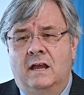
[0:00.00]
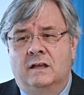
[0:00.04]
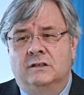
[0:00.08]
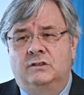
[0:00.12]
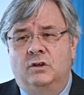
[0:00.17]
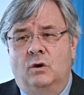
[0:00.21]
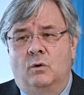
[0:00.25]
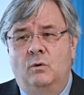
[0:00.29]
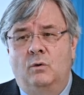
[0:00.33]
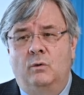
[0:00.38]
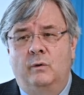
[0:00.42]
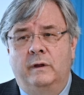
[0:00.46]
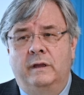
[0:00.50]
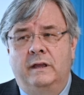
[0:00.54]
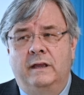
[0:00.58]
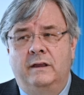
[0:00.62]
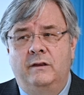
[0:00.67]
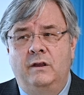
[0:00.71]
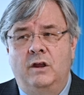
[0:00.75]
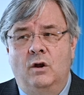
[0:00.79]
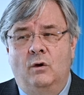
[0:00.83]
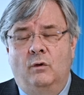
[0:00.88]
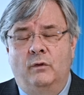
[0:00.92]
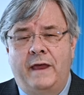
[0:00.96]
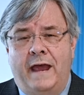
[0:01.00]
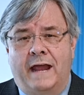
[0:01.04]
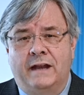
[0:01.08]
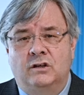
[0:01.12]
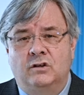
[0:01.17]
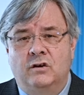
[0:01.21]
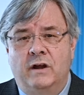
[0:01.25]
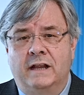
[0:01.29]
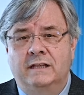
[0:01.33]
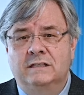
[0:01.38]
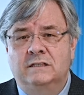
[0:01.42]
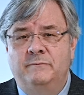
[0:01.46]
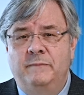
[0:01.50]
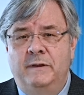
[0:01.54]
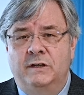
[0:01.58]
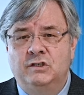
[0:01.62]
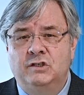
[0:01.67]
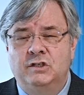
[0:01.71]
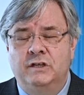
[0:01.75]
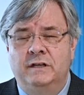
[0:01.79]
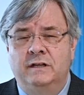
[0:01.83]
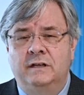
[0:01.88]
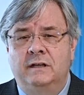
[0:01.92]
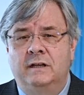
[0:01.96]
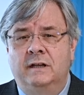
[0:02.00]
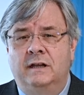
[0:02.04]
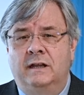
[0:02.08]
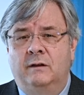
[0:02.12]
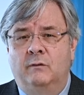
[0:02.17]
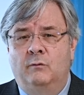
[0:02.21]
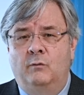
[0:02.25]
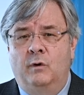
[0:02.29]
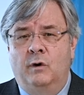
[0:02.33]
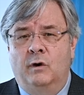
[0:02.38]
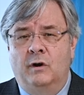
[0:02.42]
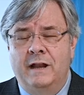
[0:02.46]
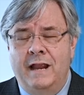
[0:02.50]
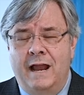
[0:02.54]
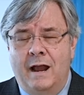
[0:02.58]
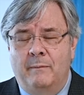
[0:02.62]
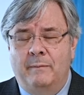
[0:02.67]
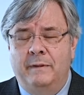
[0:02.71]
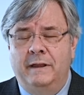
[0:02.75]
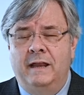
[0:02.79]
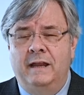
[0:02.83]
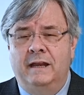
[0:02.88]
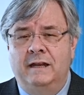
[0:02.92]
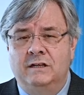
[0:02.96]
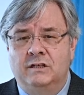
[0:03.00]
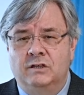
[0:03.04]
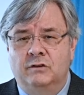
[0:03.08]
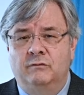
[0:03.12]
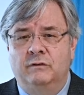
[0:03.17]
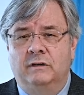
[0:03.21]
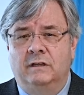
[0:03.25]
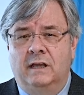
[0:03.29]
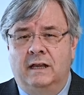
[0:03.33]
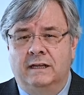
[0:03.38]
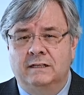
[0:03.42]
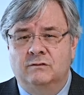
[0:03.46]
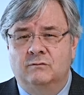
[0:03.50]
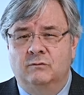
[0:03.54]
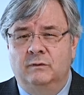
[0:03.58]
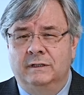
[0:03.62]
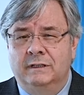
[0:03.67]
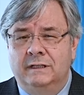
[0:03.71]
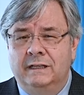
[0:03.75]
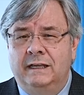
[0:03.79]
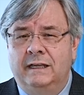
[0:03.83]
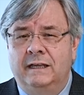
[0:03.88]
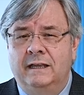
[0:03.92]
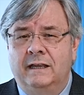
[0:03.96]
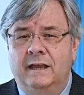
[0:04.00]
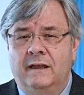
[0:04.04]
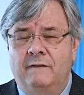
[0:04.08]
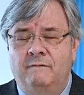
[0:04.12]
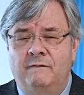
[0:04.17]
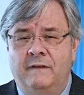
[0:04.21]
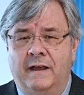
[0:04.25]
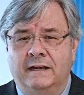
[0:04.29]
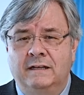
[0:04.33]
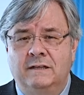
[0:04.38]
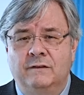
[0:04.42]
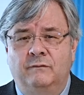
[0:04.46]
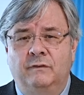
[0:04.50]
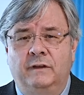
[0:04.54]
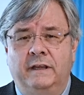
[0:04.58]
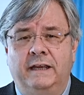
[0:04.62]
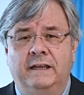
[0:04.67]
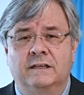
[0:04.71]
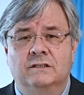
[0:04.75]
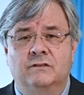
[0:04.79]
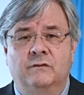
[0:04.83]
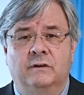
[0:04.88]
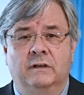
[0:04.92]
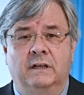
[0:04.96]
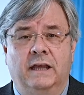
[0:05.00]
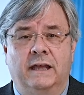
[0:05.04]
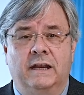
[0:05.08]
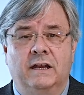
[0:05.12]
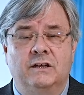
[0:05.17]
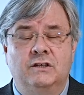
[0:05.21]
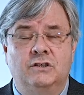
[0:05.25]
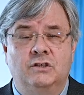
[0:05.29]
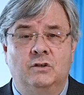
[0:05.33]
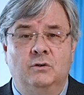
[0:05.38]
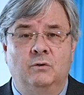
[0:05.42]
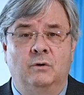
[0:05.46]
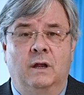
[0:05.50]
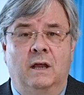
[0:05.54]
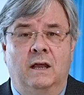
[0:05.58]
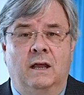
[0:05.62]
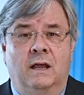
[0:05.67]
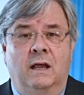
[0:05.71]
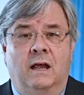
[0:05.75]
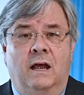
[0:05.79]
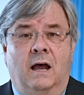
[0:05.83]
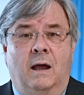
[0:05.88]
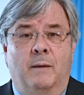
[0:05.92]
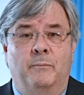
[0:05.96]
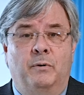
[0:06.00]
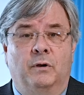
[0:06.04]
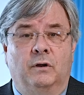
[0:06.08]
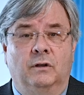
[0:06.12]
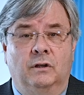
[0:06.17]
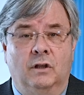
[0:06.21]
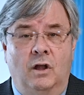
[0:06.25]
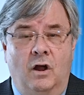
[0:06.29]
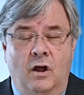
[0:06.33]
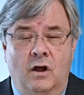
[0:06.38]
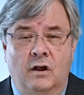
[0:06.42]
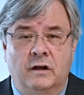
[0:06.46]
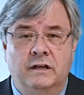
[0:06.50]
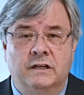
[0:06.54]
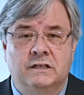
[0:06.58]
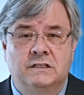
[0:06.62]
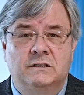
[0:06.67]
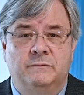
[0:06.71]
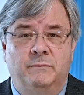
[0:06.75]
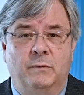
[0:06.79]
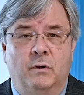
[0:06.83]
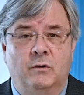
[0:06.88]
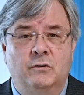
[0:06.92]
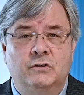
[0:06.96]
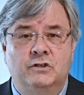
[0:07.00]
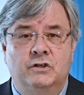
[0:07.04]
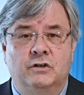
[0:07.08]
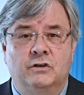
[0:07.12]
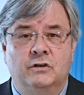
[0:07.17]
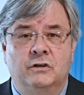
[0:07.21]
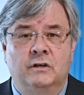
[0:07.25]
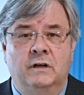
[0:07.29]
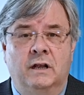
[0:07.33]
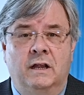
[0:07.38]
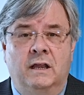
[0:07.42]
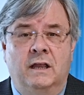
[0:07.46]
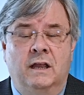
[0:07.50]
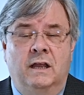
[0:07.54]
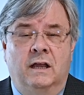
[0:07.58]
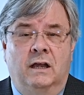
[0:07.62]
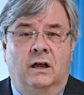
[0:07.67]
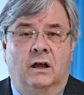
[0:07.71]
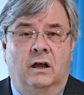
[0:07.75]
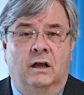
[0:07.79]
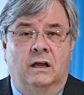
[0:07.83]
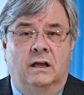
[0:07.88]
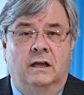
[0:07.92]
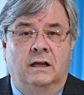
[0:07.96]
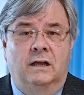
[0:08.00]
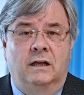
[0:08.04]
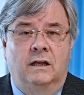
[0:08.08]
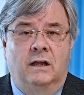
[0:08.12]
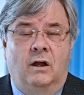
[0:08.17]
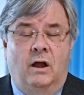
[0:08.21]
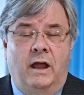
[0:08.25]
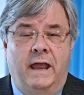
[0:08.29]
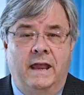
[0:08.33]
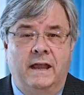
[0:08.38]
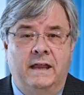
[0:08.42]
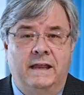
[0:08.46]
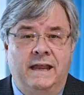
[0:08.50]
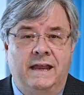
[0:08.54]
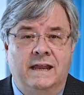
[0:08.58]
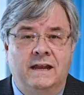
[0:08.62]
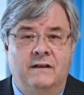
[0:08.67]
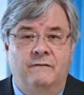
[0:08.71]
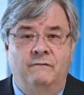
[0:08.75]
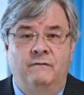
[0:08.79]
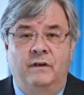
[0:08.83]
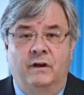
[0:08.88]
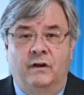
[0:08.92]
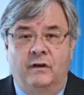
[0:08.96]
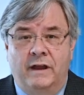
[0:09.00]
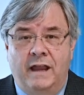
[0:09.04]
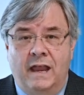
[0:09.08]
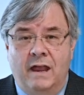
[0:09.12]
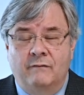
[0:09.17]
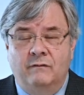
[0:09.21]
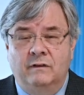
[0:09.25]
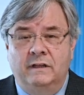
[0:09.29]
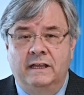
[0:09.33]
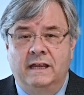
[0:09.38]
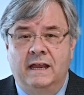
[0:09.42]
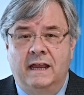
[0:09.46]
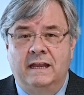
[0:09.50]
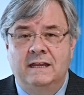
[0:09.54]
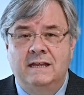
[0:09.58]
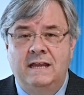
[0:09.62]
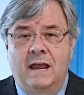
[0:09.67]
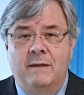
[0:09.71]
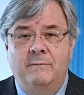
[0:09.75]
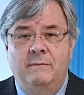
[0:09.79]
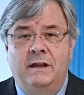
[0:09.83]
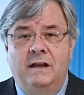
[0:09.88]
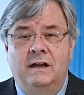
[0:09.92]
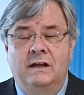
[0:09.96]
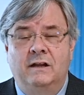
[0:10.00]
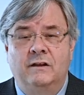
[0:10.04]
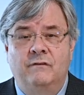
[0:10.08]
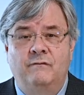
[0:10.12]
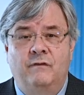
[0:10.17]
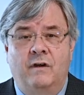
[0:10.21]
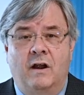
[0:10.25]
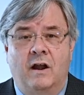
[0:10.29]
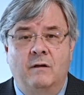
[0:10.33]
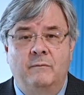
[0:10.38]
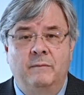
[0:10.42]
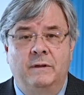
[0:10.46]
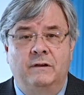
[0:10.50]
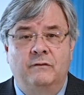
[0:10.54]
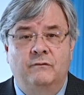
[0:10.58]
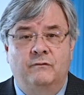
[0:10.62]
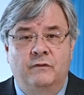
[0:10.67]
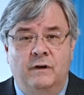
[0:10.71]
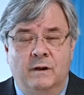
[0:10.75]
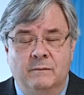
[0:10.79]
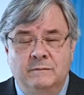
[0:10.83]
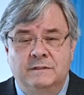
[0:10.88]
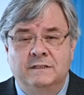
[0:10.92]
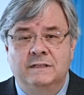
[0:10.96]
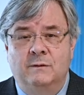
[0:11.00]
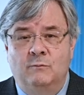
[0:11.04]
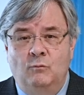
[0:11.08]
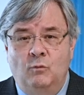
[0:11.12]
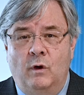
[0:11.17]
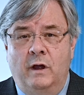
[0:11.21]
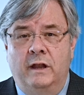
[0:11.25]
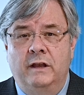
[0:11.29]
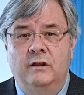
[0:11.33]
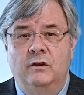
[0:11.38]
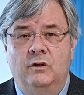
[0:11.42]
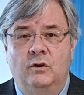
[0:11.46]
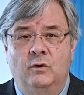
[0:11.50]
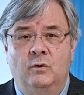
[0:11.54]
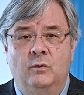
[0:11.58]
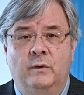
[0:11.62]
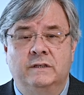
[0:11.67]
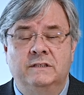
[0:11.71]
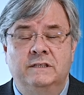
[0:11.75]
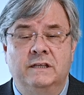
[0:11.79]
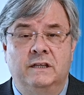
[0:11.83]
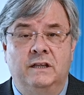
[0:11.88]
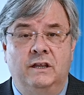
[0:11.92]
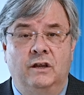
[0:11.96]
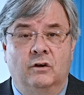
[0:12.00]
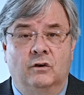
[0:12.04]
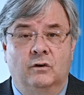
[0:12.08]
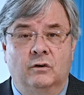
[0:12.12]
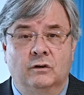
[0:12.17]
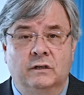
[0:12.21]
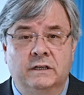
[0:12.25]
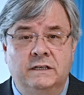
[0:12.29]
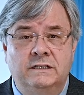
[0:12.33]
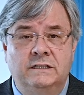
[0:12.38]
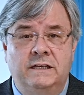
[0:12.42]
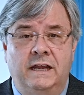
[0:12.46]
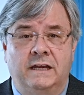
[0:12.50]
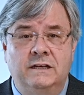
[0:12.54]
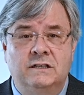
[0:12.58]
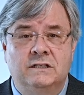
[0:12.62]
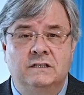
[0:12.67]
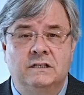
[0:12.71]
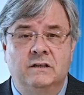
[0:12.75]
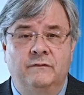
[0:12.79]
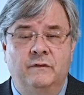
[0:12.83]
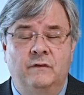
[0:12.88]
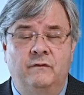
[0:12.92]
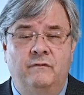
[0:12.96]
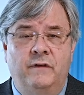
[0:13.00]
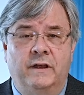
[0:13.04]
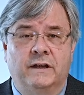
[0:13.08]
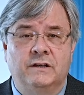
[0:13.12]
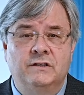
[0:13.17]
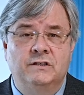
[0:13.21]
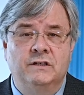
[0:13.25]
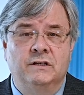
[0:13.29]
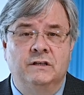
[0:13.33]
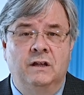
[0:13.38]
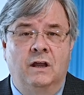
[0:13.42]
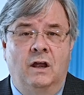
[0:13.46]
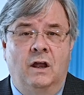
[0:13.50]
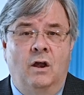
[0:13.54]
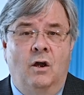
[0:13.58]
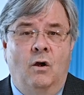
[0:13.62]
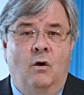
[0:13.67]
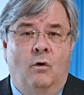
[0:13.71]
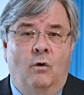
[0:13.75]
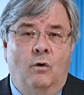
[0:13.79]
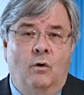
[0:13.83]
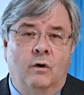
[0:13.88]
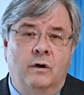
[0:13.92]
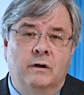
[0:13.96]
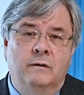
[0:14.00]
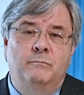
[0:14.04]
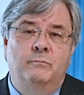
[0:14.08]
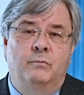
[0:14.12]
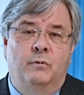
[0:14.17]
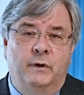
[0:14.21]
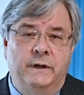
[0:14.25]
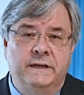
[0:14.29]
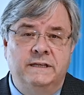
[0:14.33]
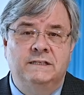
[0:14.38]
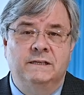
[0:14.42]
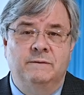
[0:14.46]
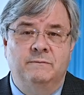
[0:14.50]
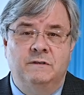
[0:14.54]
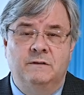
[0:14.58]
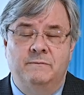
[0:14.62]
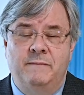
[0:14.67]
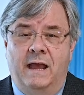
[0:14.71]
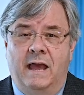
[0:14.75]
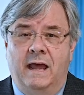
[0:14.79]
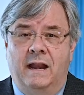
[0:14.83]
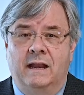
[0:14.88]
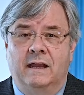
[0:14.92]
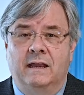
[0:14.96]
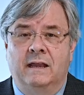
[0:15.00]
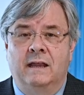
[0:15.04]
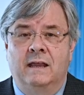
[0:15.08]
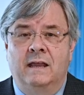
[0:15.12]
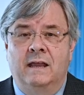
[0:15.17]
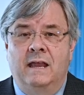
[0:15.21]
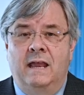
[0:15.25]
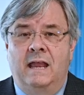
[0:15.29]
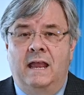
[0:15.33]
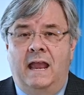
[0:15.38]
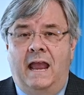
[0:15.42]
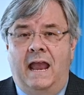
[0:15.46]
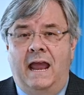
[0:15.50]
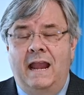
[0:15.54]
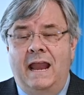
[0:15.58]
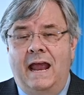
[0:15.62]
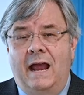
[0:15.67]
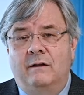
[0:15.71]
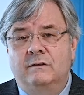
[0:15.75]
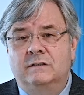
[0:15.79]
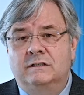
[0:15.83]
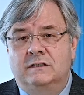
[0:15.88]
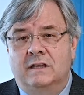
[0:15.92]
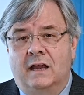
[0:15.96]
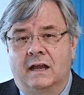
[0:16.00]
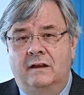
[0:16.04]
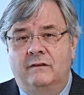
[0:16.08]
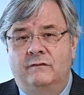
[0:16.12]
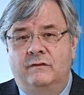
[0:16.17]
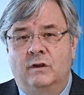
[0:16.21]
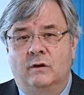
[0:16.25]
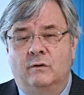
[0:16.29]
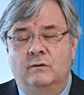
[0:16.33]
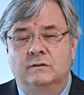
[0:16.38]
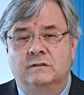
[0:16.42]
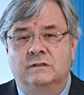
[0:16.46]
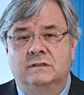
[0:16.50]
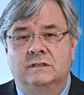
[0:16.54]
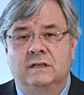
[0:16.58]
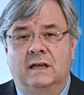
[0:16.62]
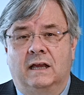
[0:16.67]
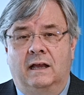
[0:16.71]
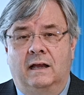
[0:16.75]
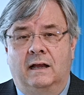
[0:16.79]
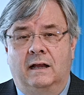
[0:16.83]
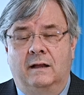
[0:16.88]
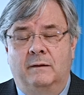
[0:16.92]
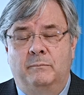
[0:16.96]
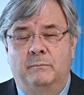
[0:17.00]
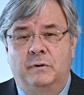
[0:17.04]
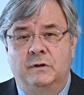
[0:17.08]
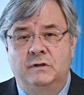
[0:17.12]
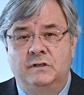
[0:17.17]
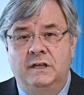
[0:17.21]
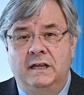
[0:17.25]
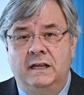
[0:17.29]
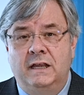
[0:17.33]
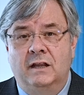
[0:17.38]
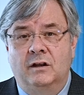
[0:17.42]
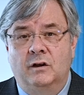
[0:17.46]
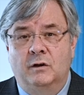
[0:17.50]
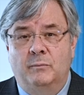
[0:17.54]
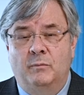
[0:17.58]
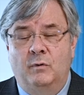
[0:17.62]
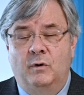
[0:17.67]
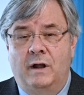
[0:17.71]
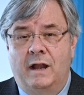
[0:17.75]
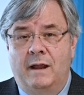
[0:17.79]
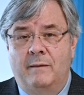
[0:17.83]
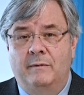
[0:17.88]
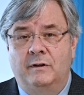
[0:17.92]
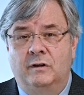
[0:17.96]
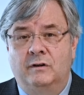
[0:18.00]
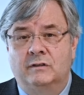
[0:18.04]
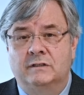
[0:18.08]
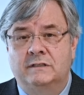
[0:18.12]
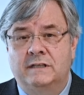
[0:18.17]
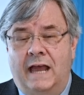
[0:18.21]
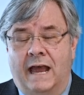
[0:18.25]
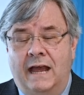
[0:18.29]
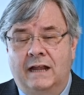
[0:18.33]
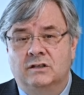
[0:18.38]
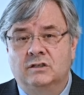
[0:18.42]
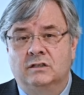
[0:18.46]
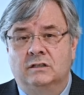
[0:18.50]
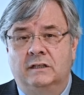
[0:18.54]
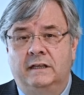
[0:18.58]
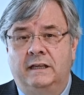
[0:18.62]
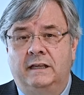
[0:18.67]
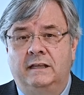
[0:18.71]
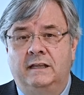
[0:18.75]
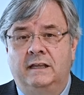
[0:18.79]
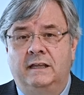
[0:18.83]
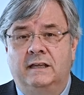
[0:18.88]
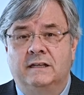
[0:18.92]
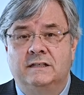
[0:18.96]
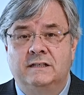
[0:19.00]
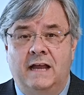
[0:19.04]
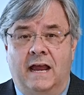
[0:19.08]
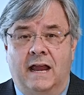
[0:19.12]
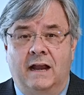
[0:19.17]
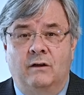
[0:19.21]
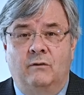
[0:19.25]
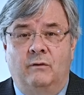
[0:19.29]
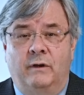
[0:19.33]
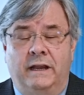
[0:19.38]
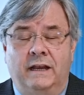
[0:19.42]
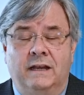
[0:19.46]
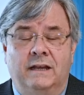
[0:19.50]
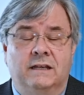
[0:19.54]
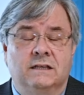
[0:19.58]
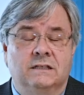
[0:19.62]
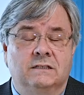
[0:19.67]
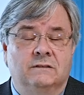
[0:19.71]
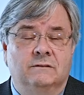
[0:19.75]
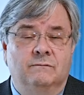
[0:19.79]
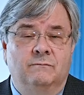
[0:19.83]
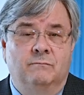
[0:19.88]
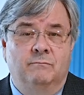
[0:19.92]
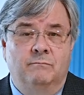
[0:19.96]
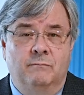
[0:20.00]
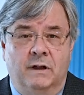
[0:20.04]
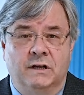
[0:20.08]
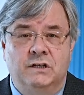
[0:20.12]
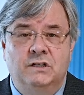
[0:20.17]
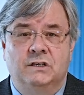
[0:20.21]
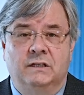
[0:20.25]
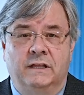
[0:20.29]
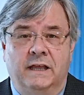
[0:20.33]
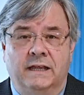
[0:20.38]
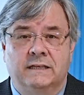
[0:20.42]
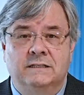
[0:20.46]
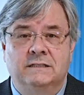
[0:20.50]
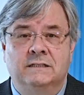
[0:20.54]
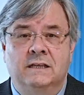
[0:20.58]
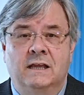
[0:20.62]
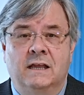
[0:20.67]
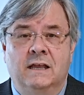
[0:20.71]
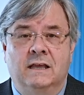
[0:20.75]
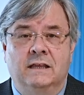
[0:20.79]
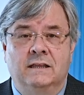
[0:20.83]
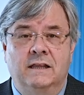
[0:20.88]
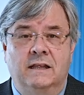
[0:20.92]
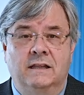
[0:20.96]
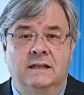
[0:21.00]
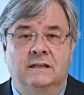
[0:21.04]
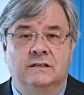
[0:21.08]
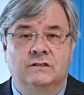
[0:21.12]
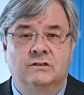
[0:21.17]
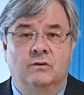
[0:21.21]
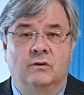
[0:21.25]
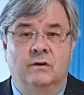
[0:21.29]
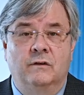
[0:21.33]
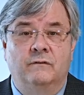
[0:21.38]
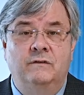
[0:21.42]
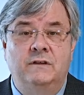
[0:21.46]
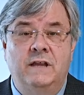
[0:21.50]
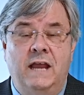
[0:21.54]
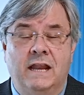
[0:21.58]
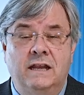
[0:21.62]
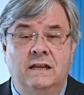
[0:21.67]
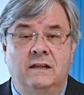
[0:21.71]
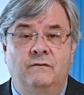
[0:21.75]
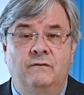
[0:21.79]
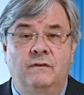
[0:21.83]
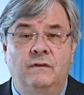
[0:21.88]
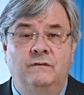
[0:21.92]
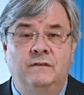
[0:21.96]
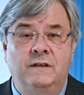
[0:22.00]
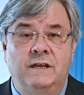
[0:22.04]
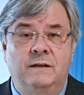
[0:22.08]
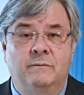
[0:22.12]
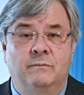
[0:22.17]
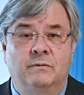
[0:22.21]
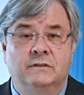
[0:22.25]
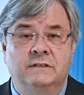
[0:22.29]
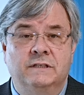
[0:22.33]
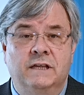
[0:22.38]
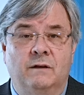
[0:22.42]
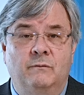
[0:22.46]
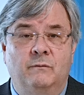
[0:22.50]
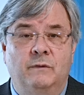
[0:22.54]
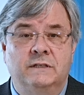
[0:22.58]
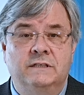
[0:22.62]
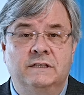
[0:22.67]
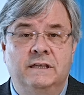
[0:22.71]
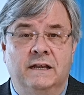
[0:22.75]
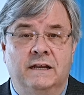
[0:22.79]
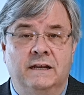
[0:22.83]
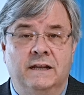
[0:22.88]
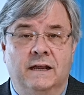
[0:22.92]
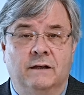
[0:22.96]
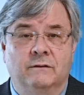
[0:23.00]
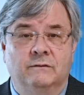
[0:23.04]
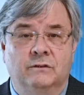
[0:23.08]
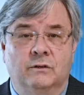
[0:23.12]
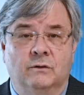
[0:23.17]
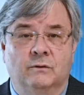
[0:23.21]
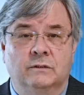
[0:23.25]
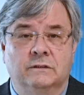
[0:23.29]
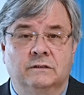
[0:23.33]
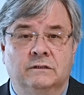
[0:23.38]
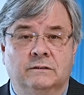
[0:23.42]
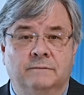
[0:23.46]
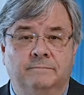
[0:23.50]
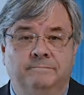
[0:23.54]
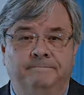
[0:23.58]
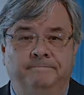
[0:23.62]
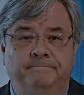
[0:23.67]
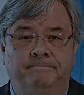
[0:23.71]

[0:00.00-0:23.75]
So, you know, that transmission we're now beginning to realize really effectively is related to a prolonged exposure uh, uh, in a very heavily contaminated environment from someone who is in the early stages of infection or pre-symptomatic. And outside of those uh, particular parameters, actually the attack rate is much less than the sort of 10 to 15% we see in households.